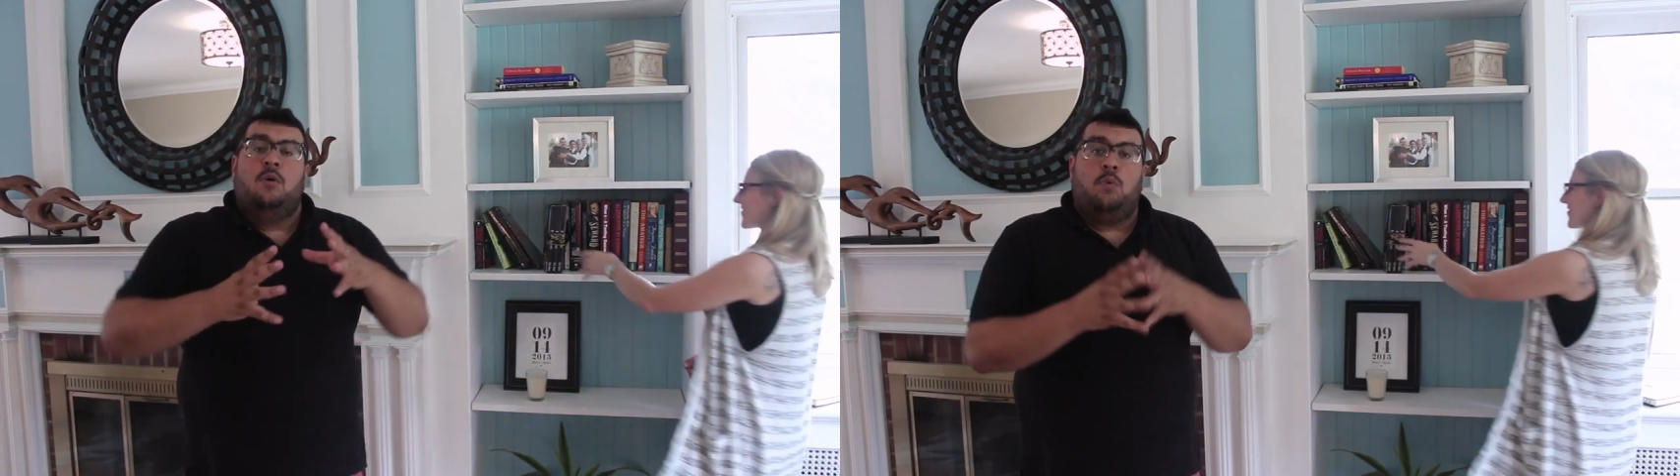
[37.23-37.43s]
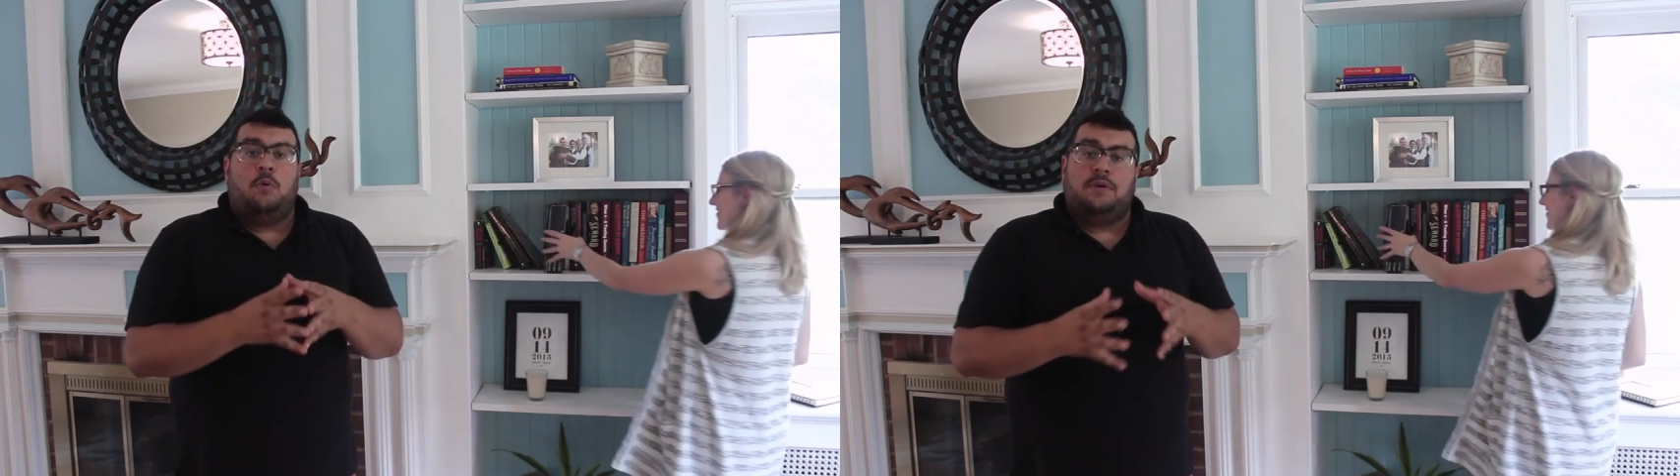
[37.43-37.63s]

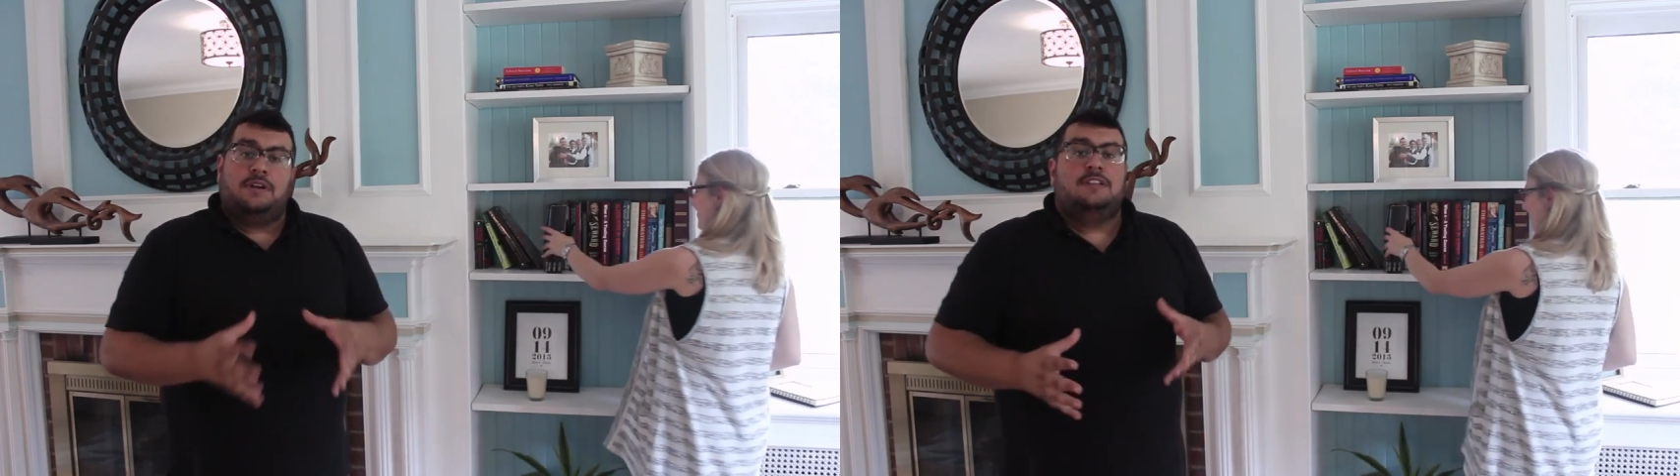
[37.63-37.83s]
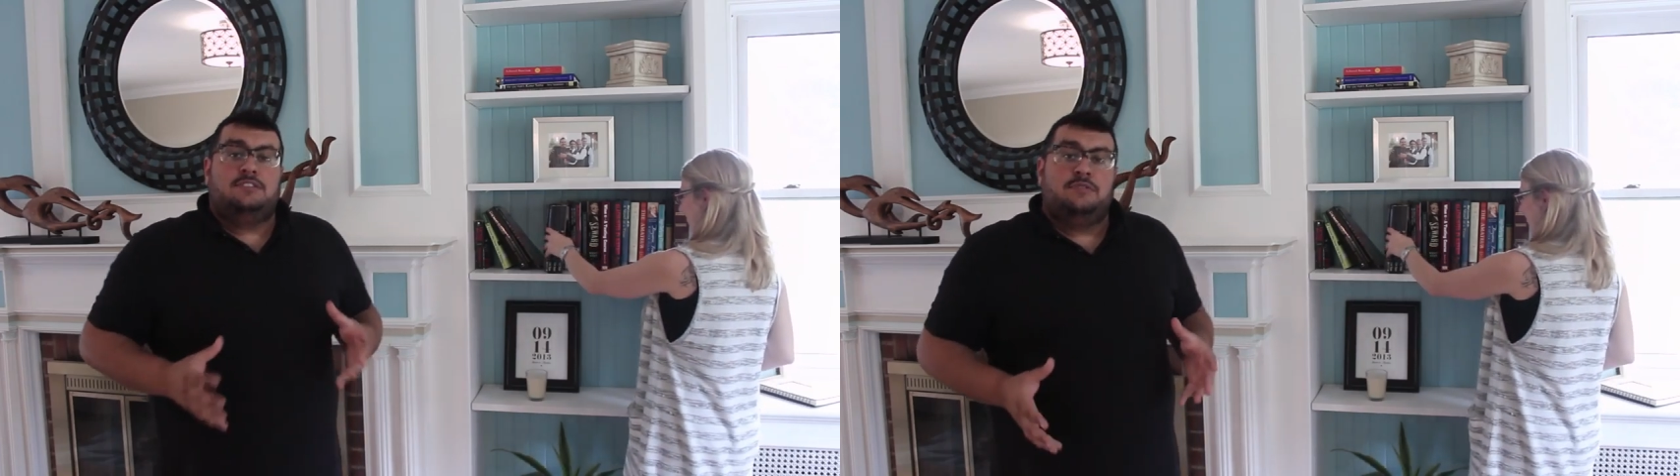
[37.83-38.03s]
What we're
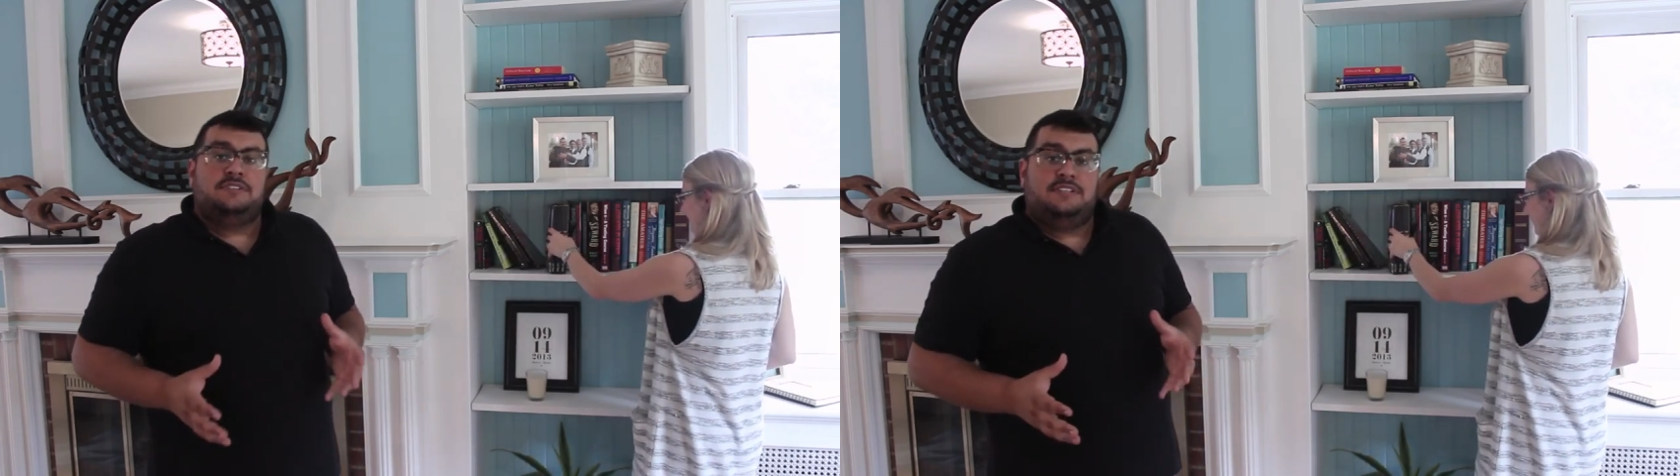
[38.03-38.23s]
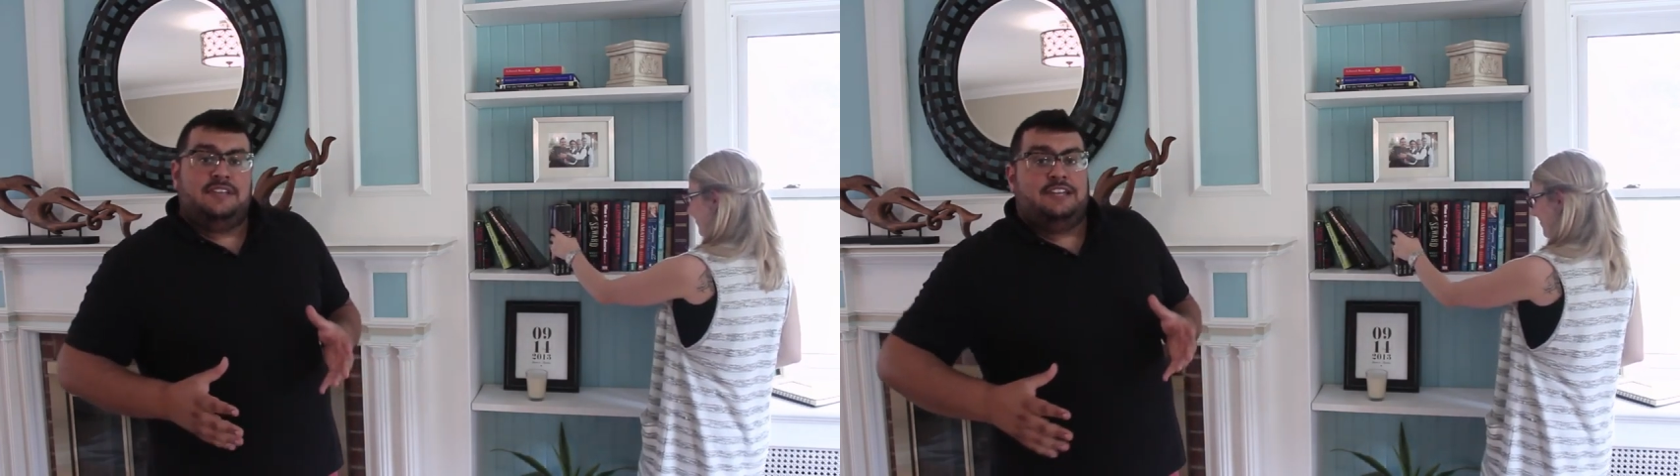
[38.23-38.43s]
going to do
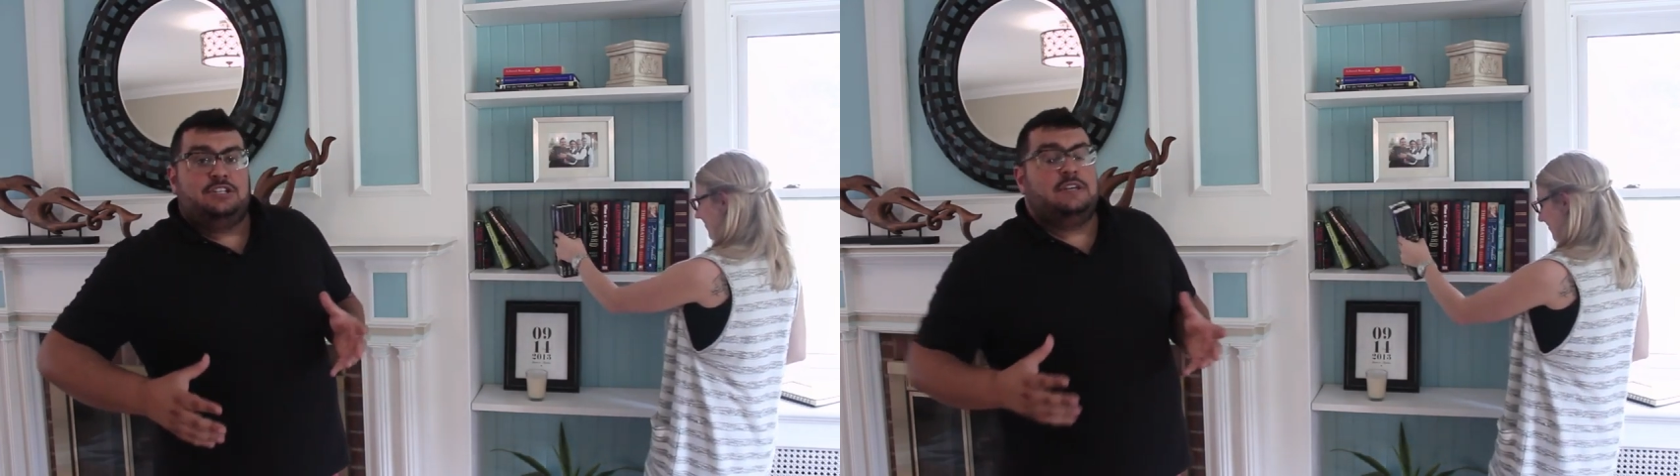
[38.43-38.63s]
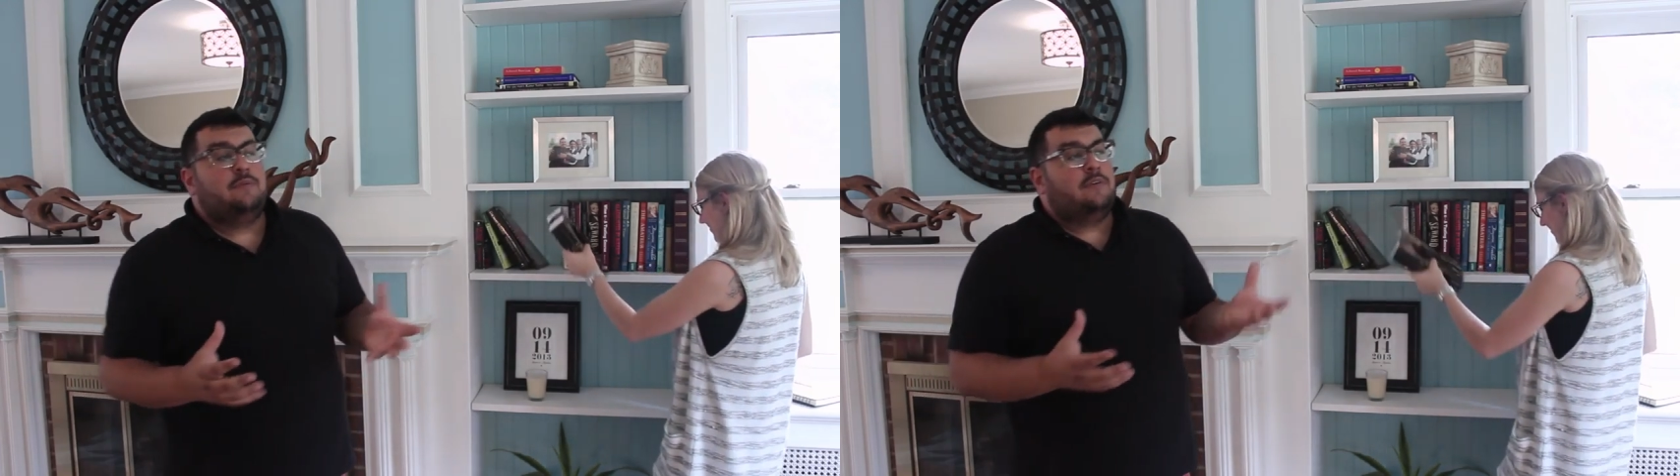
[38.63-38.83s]
is
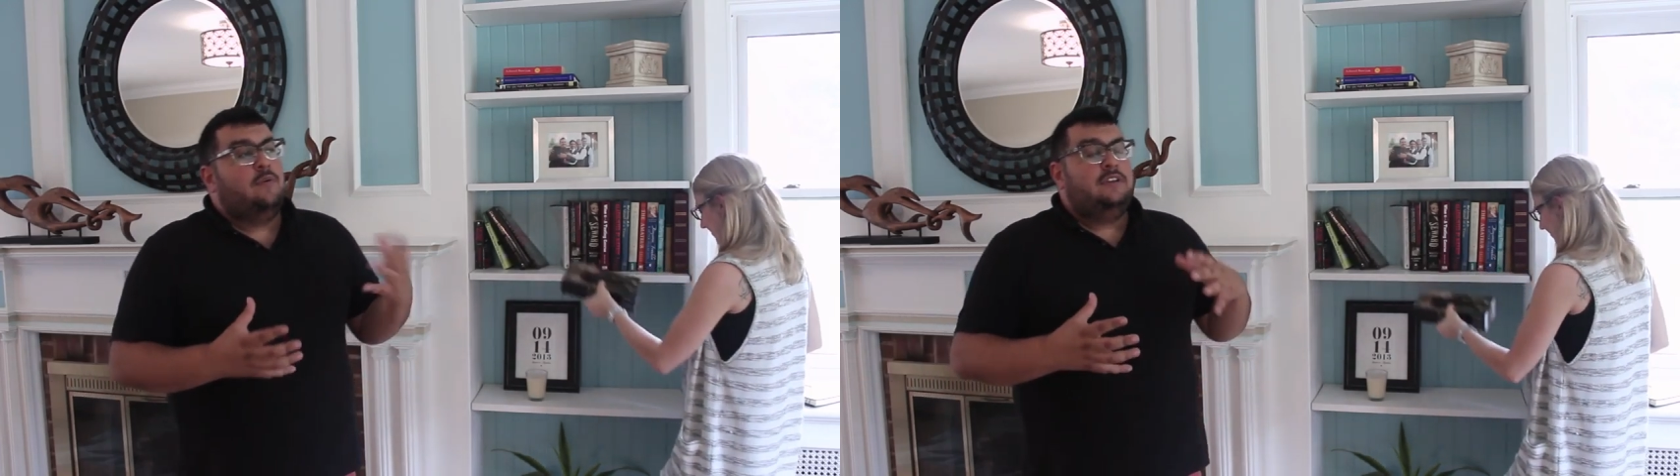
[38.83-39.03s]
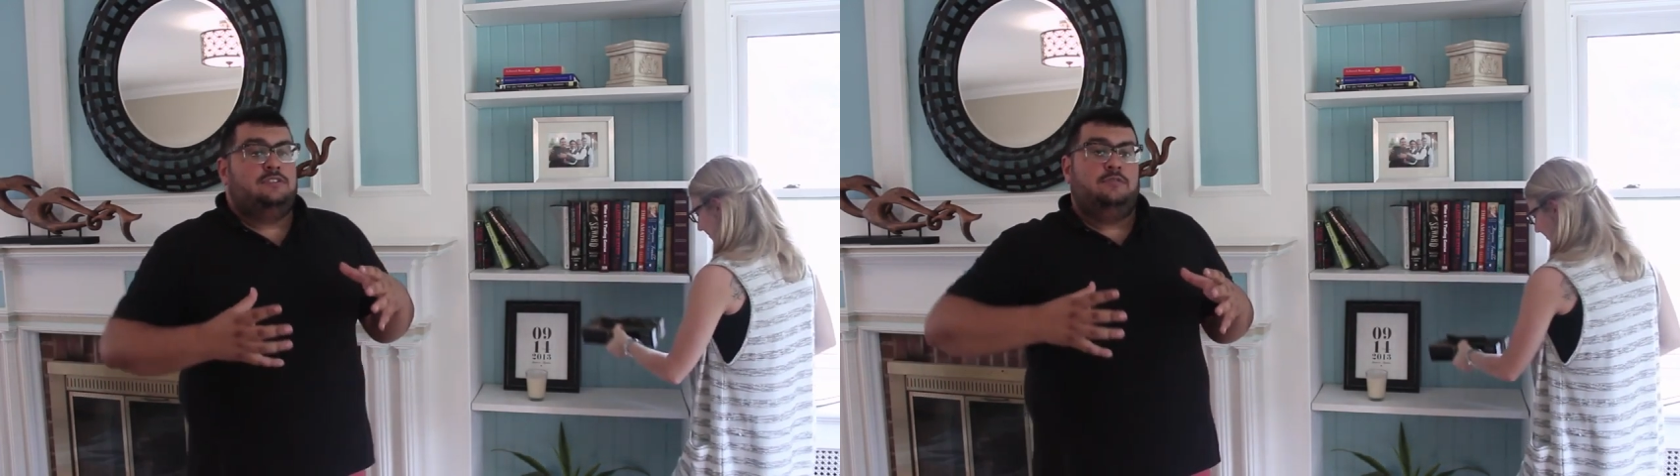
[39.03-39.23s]
essentially we're
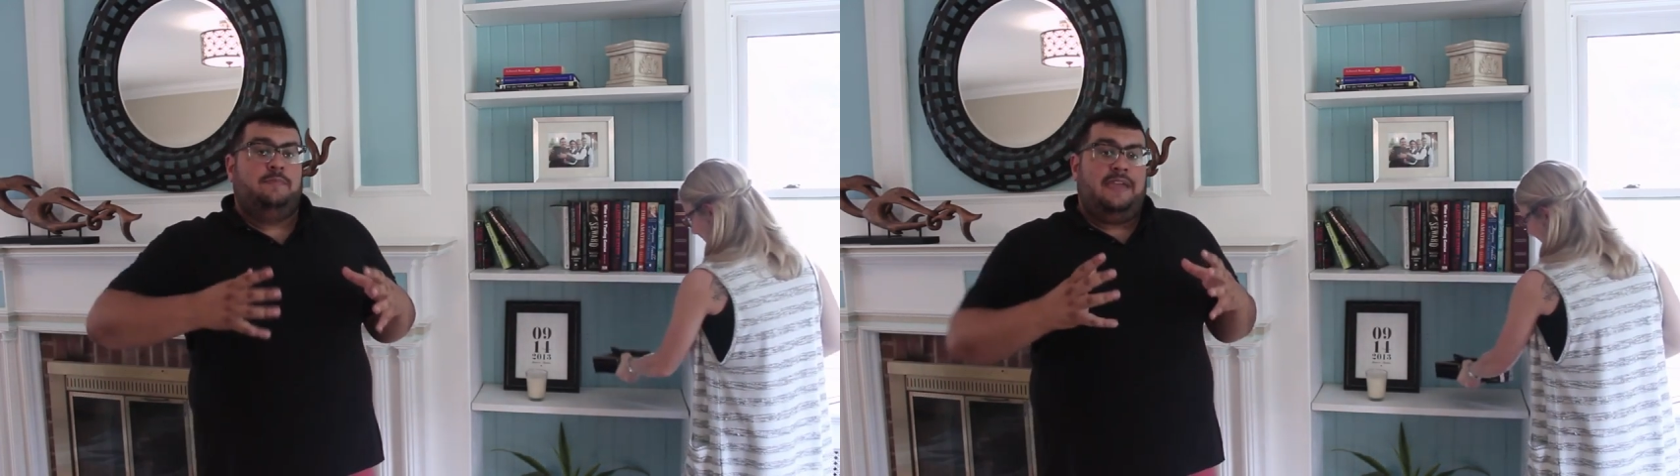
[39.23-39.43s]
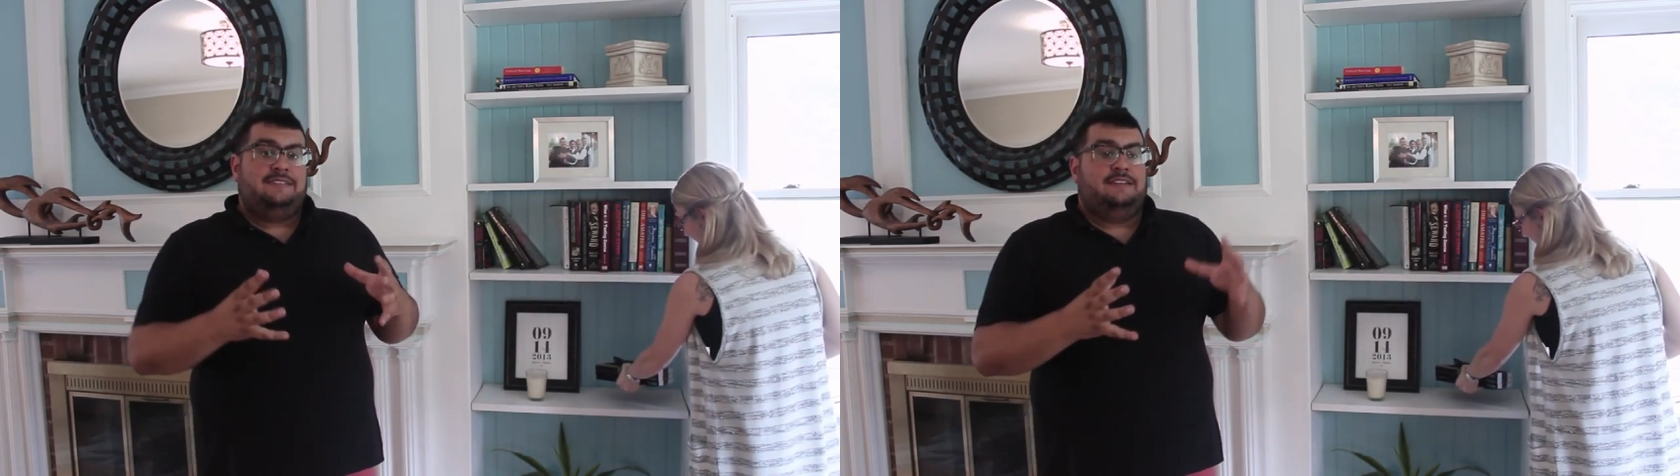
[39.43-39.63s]
going to
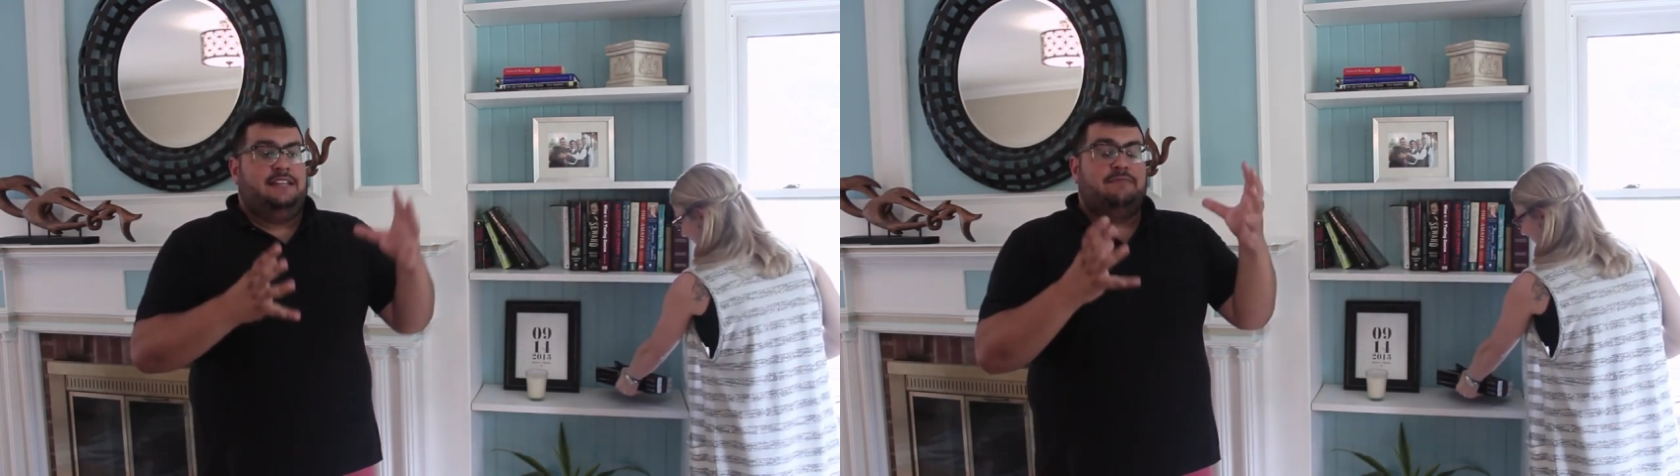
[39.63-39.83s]
basically